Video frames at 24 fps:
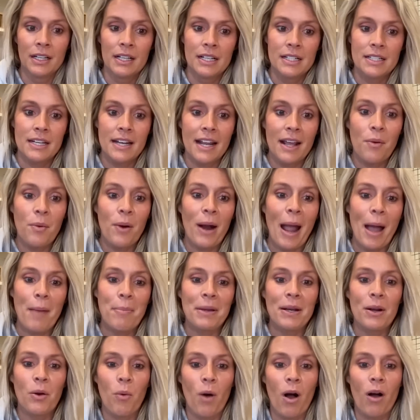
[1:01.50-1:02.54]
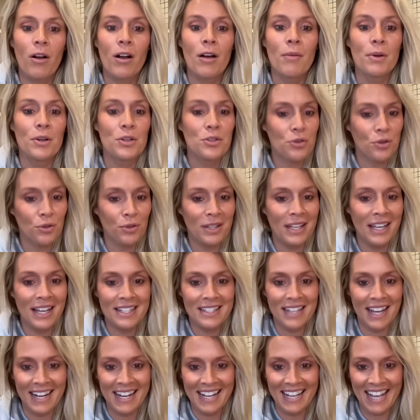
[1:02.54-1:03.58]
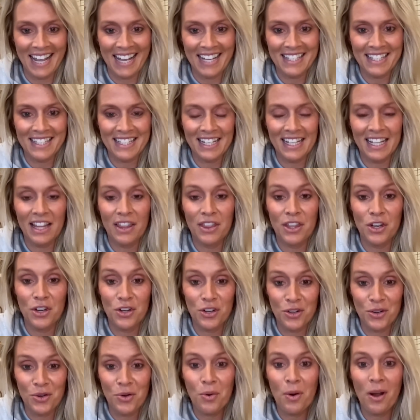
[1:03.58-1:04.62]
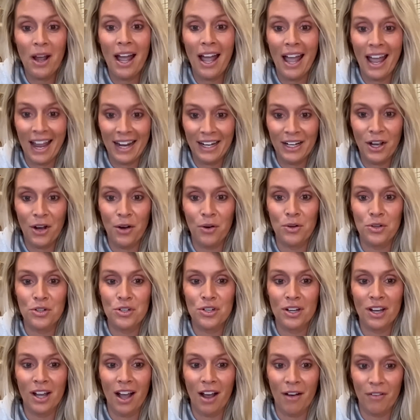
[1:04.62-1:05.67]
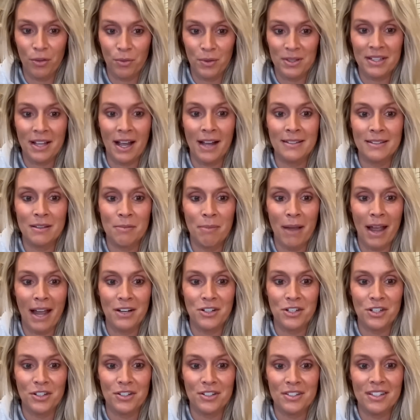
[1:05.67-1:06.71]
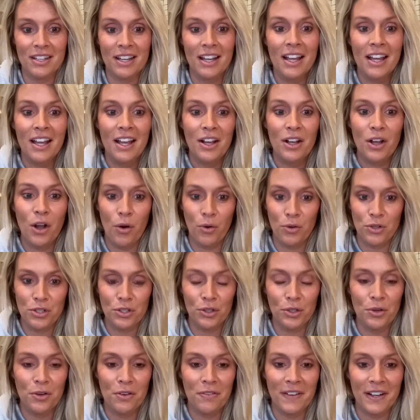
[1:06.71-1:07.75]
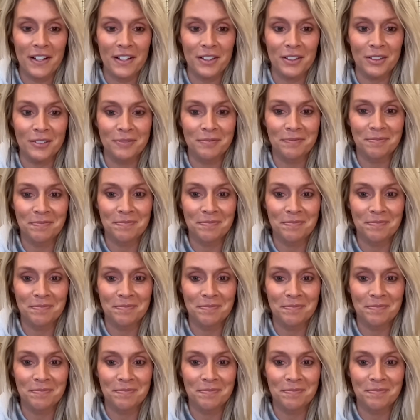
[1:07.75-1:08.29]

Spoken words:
Today, we're happy to welcome a truly exciting guest, the new head coach of the Wisconsin Badgers, Coach Luke Fickell.